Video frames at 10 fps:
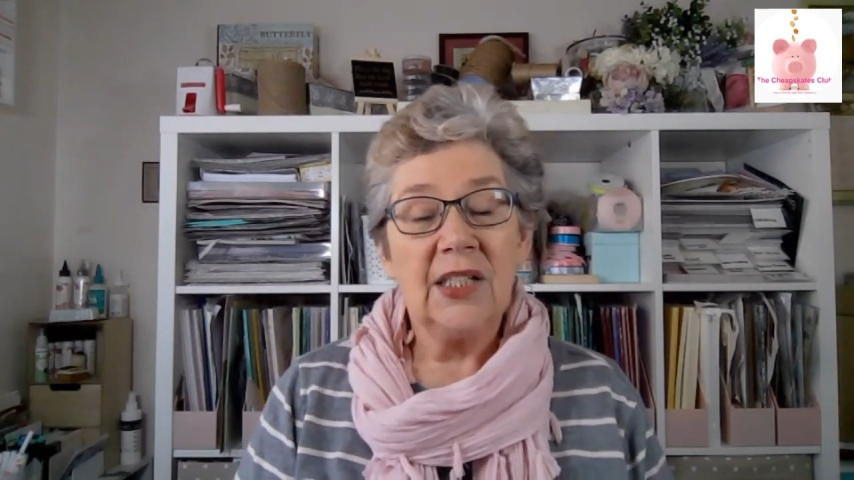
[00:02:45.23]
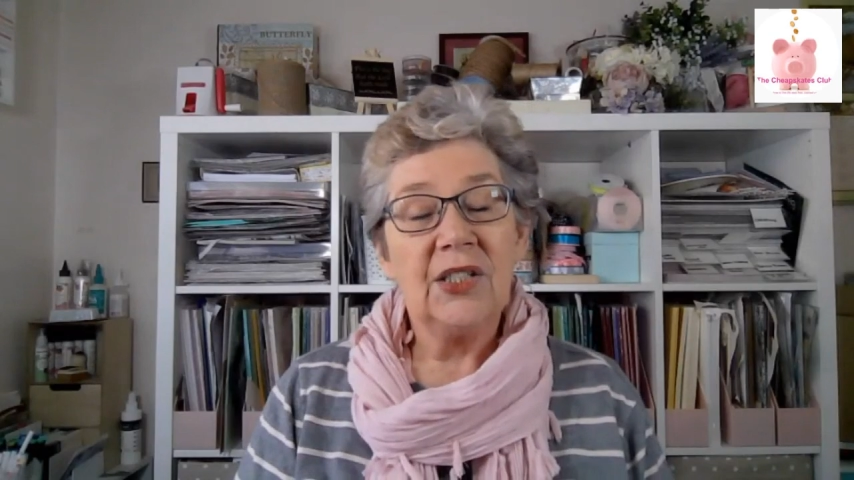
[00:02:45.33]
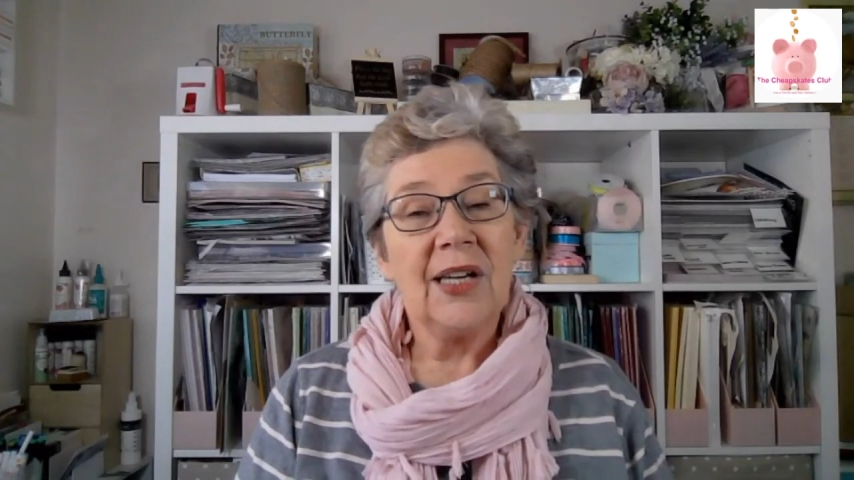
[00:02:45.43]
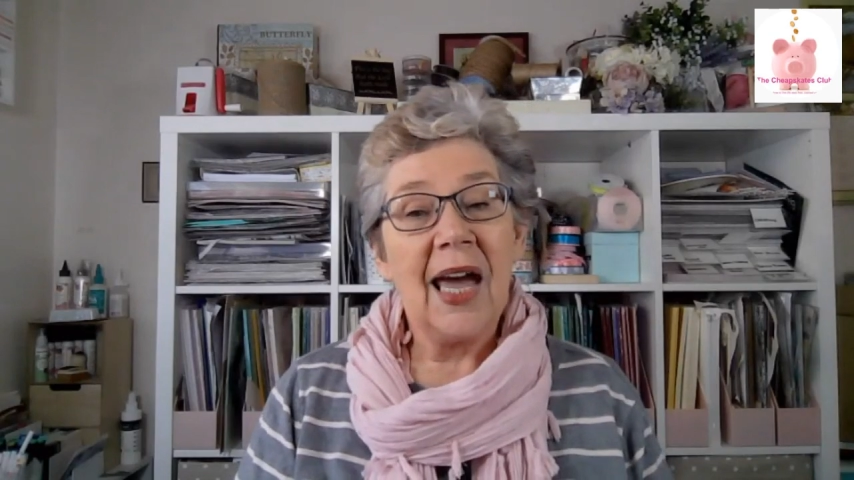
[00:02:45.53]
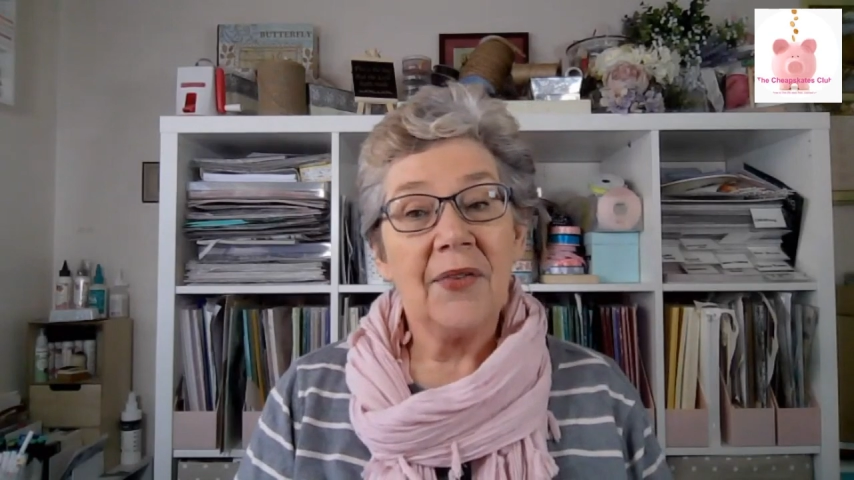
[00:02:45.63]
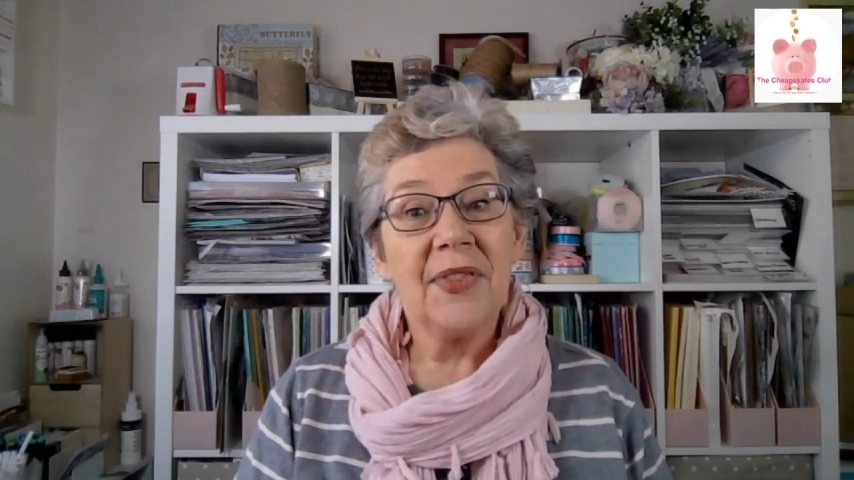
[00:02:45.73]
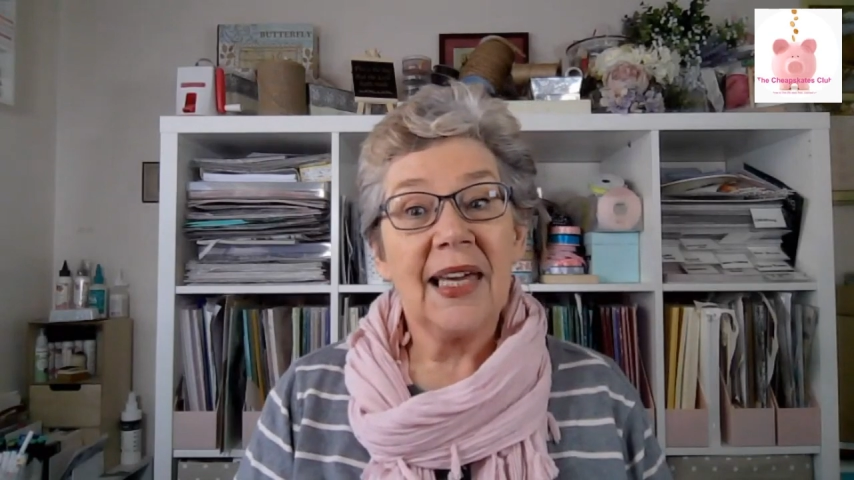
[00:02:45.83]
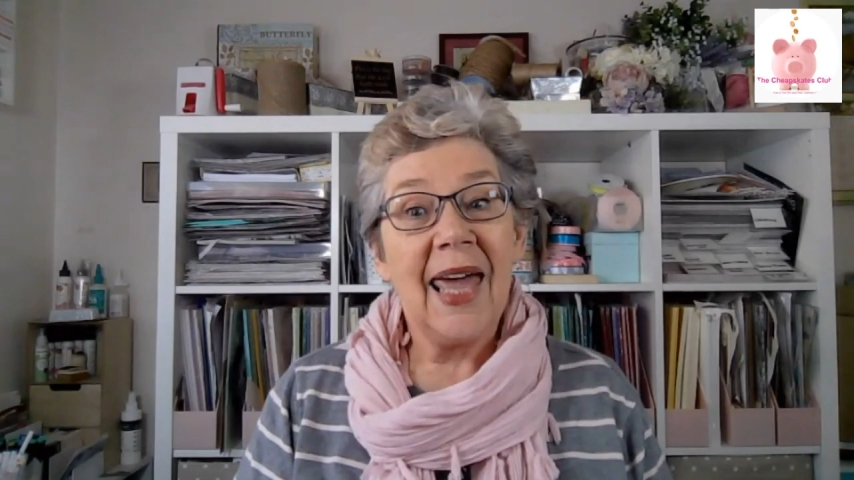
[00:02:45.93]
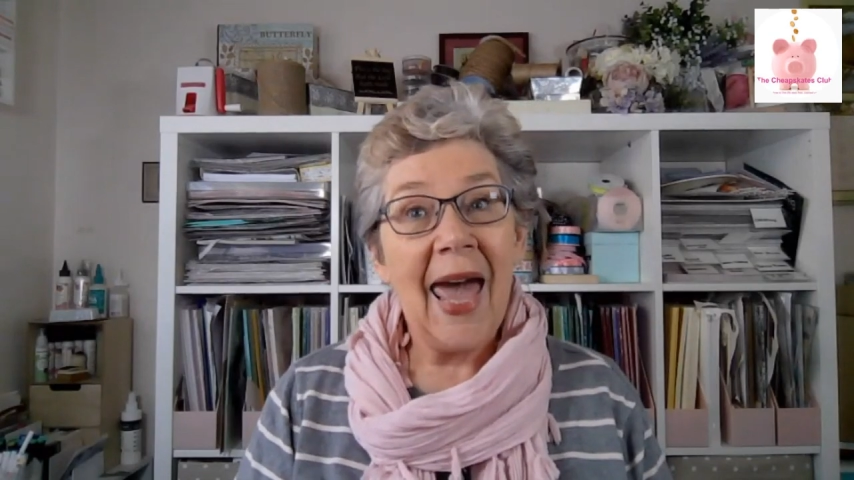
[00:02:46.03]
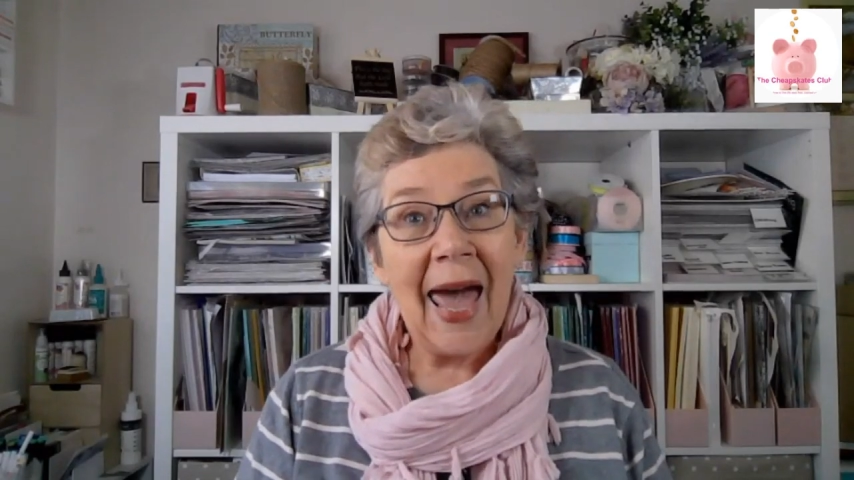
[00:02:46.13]
Do you have the
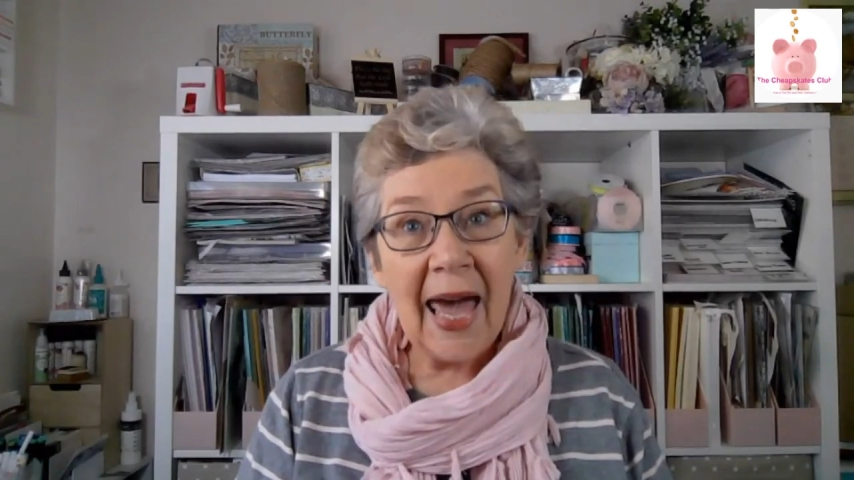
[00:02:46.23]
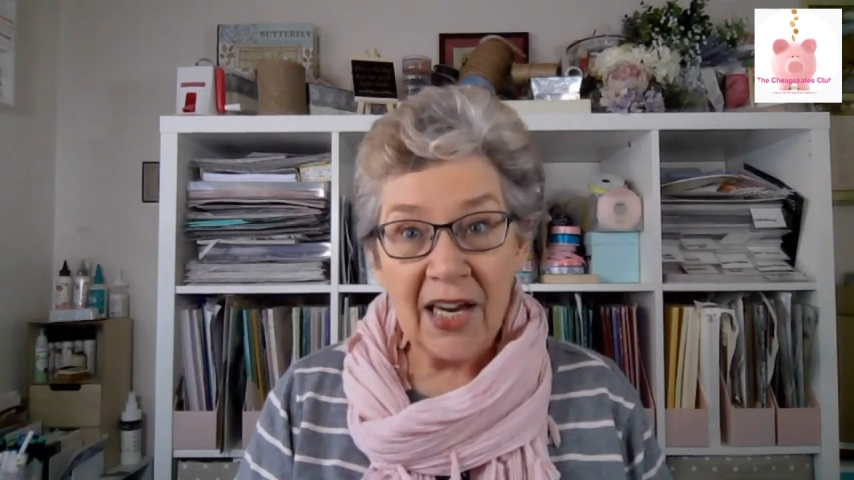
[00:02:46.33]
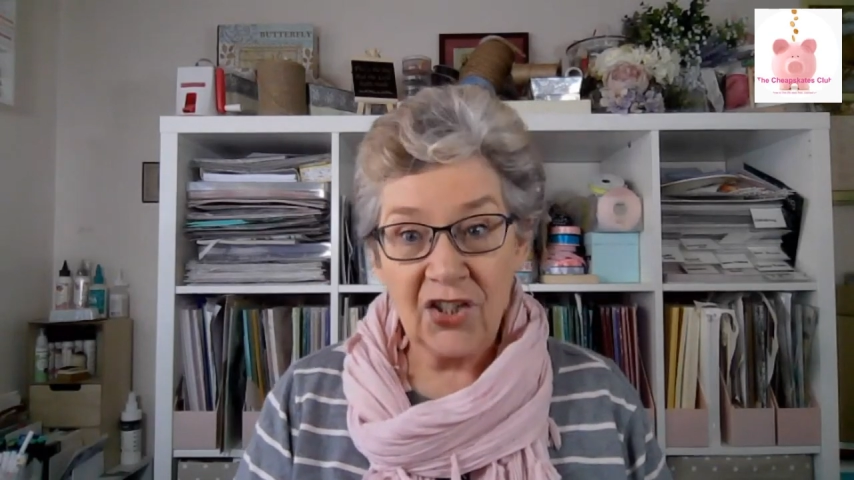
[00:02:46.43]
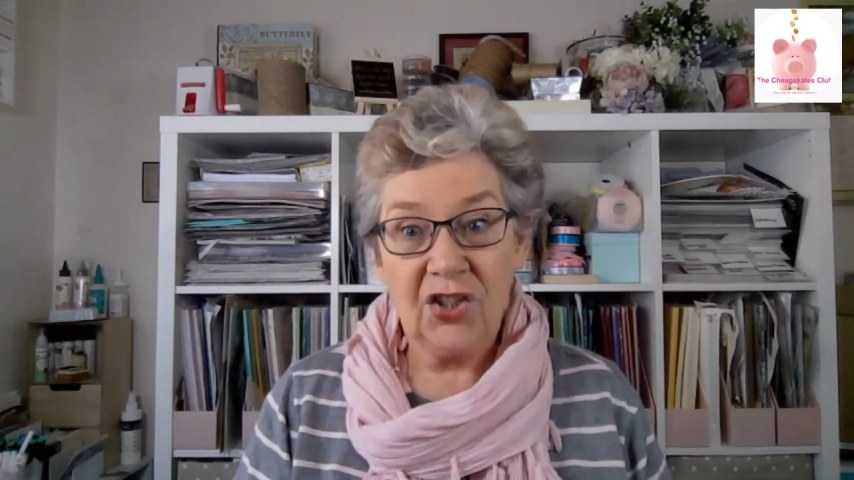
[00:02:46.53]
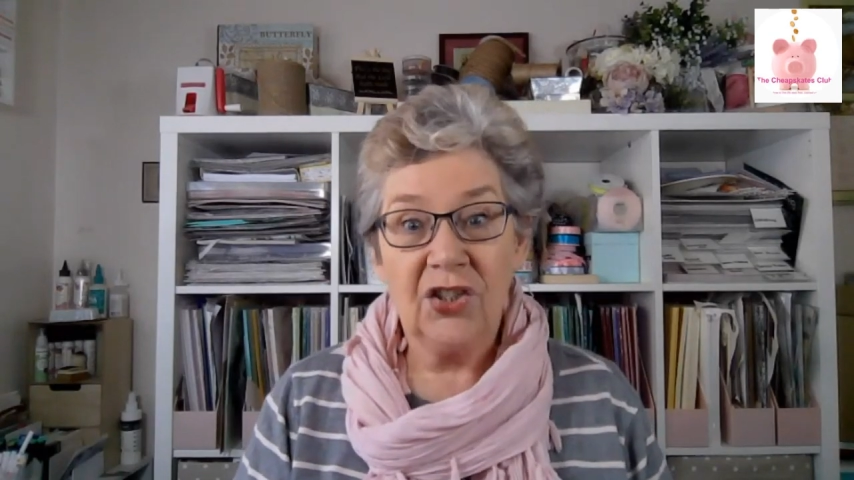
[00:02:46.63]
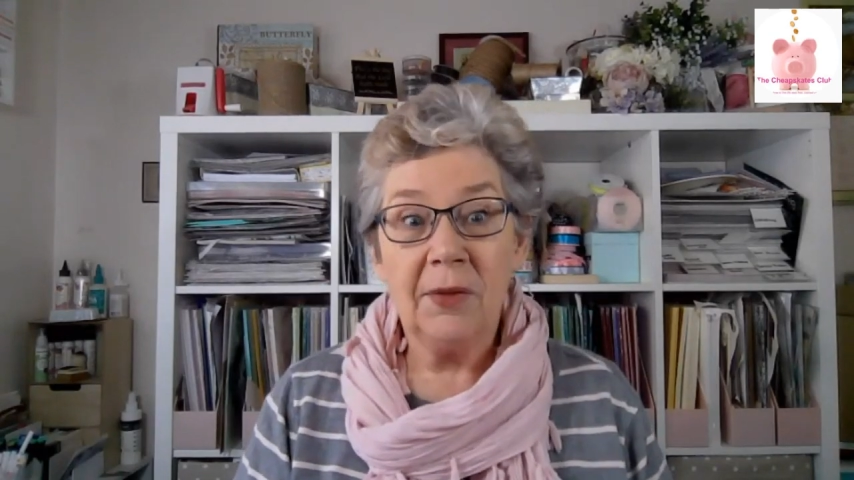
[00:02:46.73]
cash